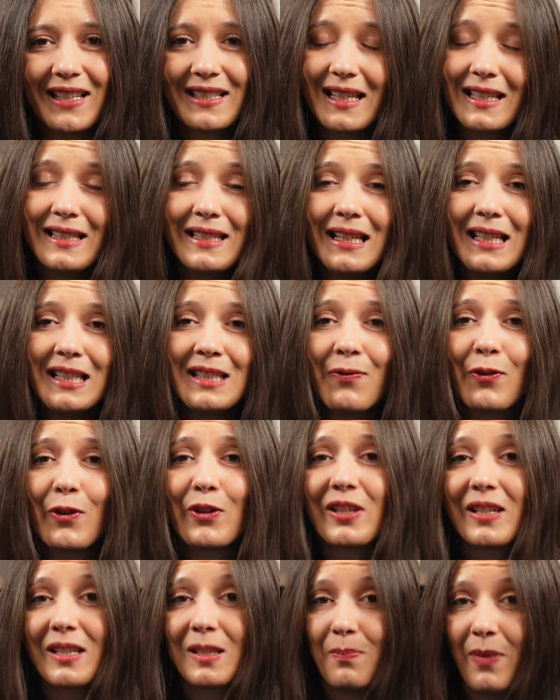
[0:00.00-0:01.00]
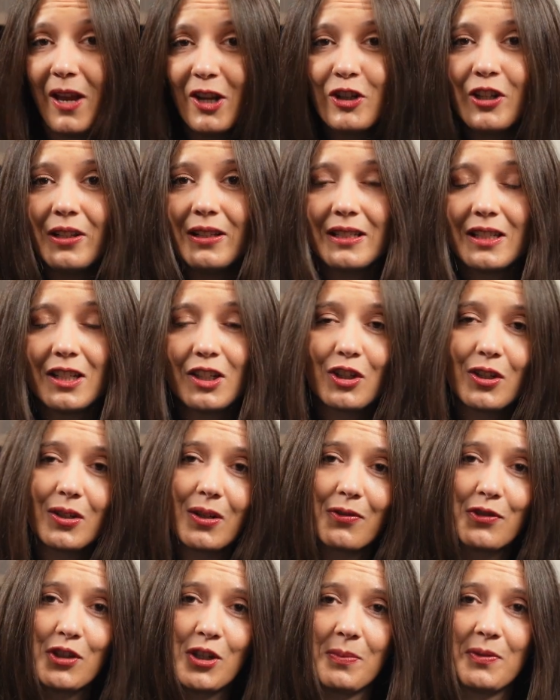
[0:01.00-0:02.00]
That's it for the special edition
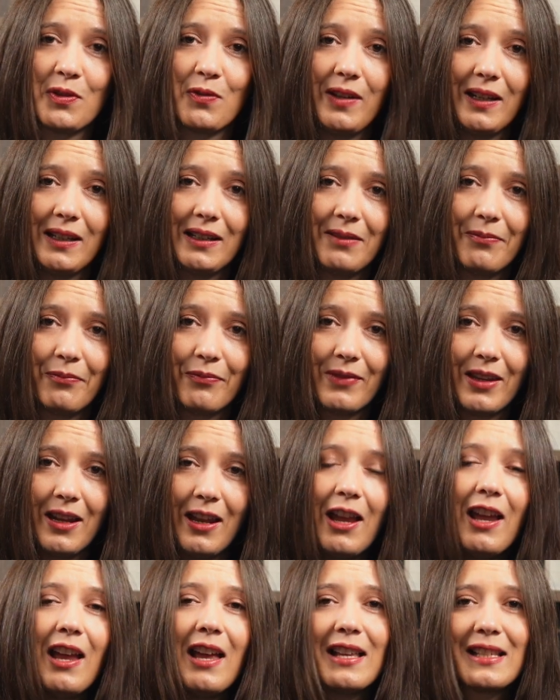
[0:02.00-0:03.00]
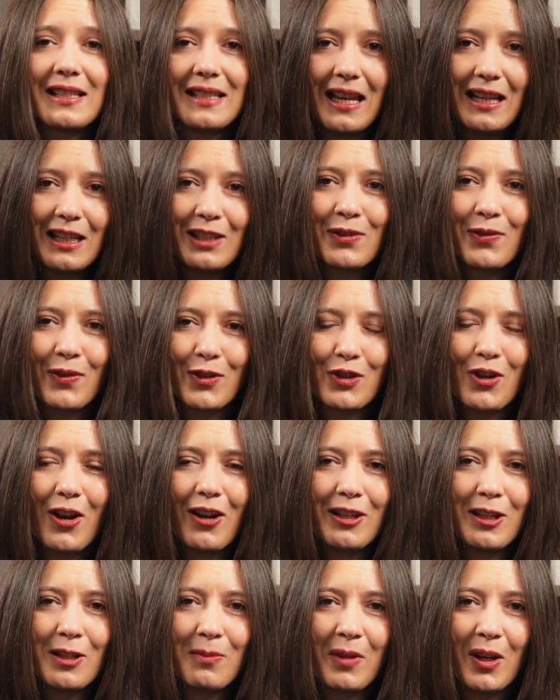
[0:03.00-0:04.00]
of Chips Weekly. Thanks for
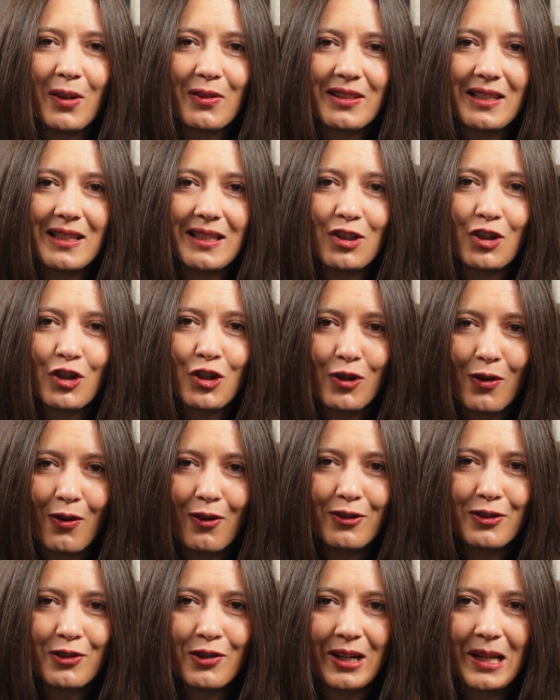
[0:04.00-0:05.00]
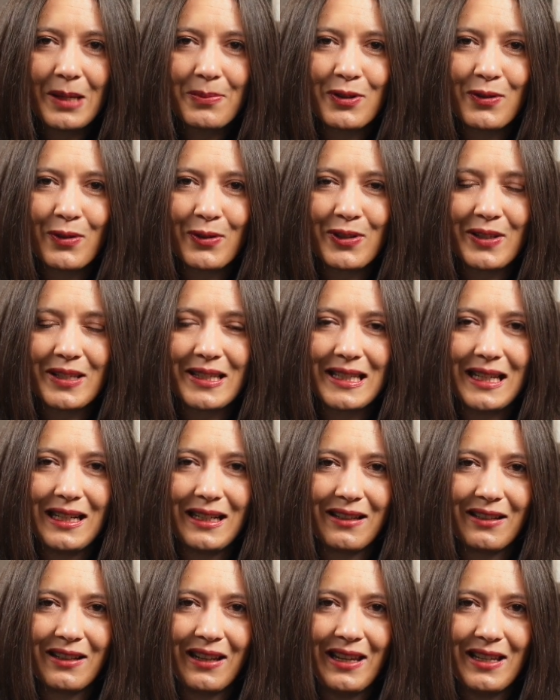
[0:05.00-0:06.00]
joining me on this short trip through the
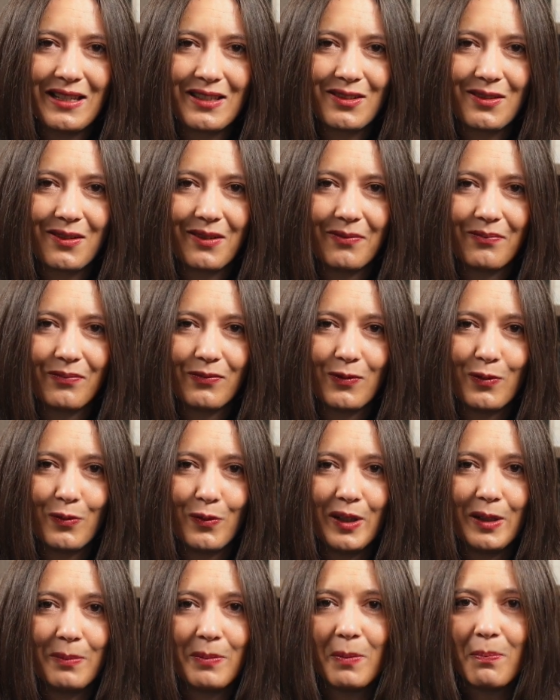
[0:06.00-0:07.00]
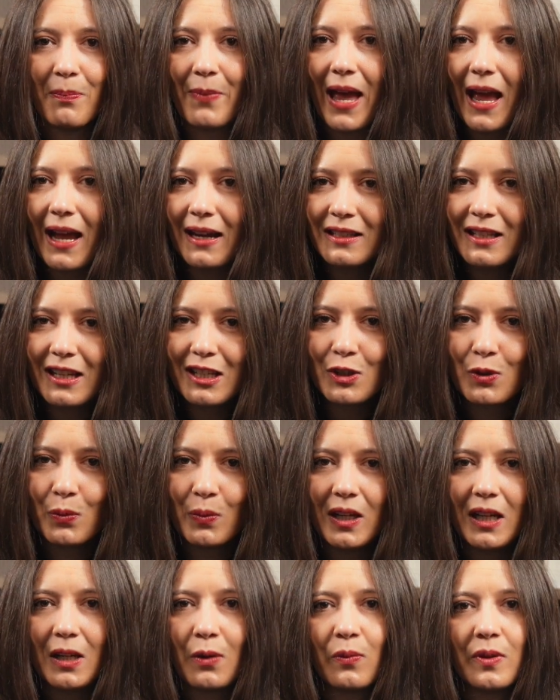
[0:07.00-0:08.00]
silicon history. I'll be back next
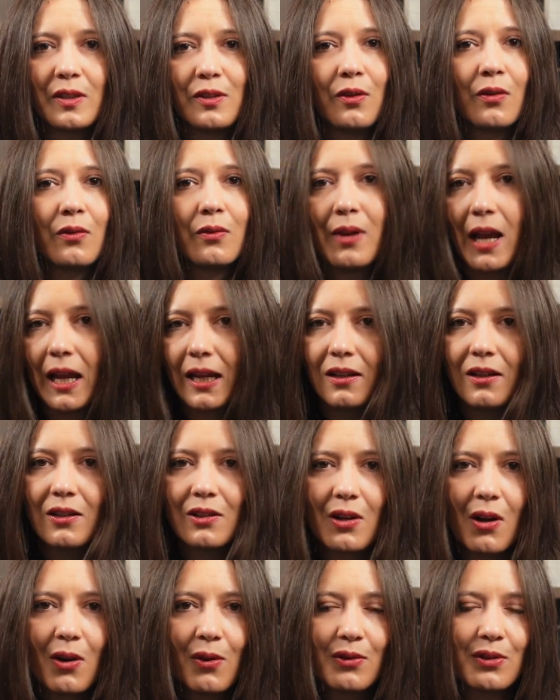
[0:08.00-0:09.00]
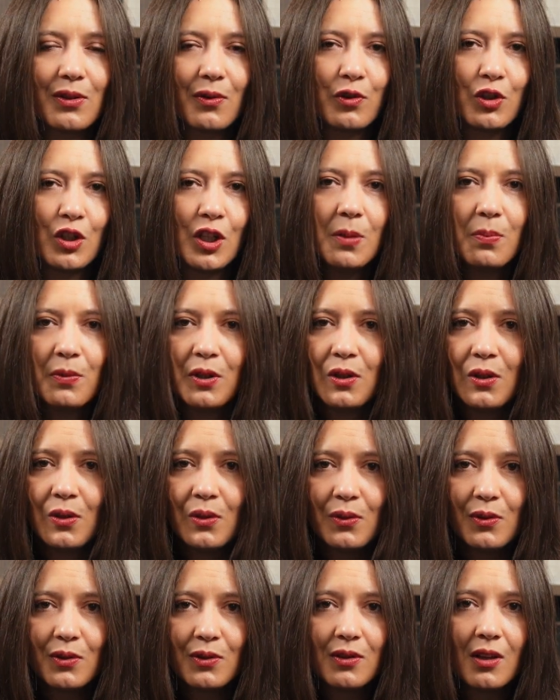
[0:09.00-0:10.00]
week with your regular dose of cheap
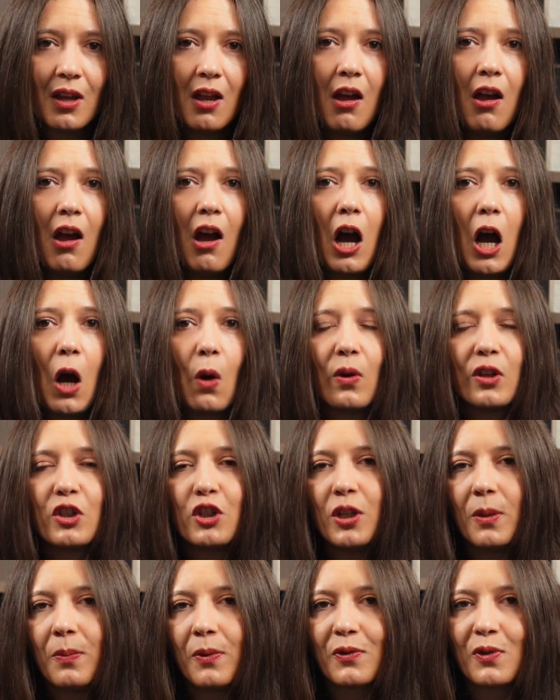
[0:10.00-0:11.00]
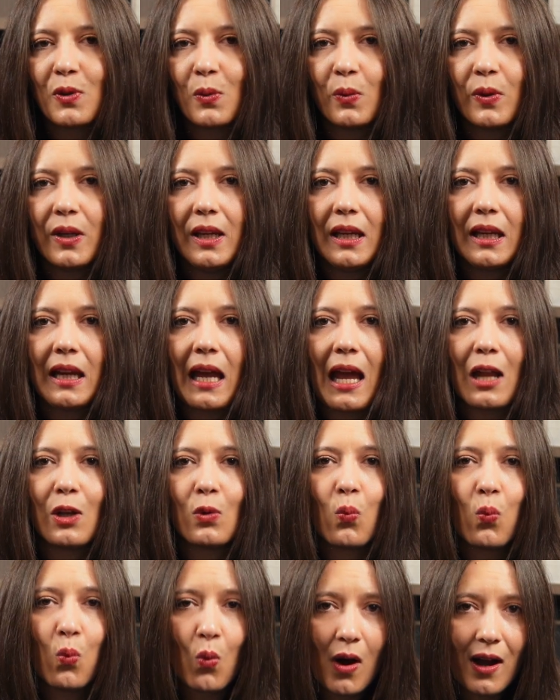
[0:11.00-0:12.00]
news, our chip of the week,
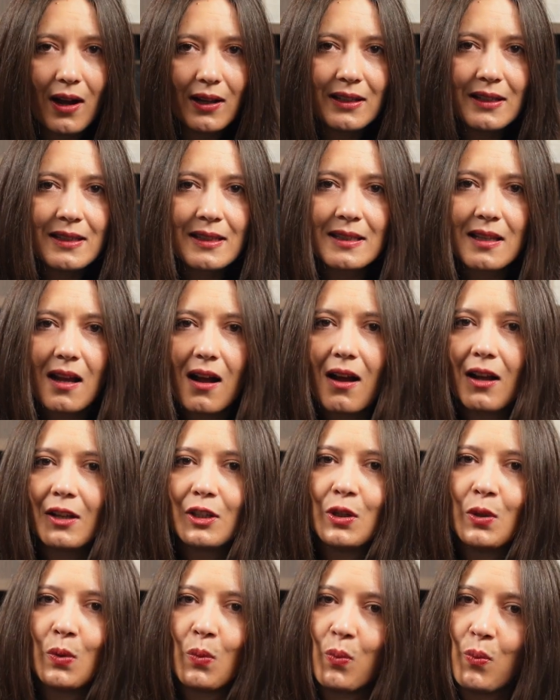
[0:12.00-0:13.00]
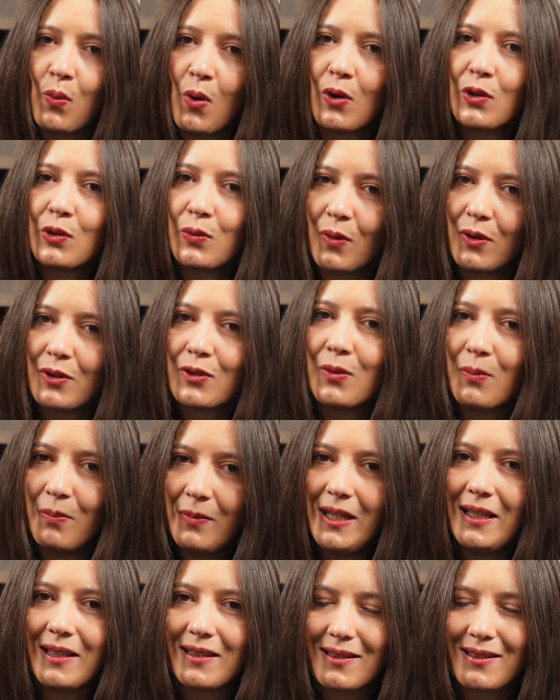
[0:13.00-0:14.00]
and one insight you won't want to
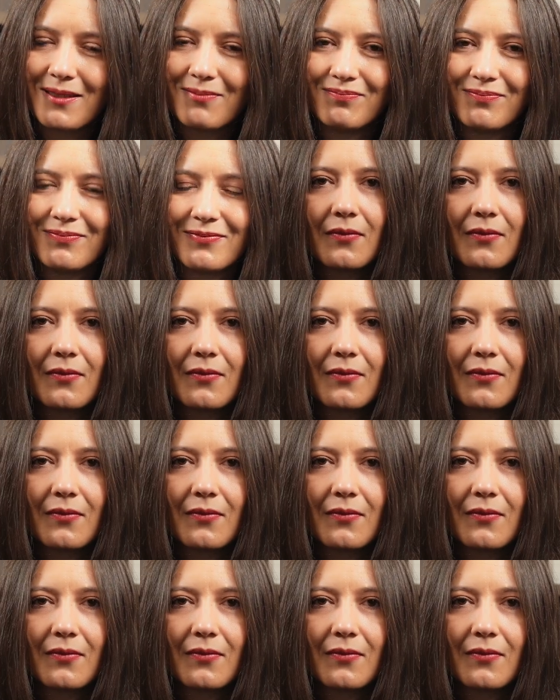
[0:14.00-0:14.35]
miss.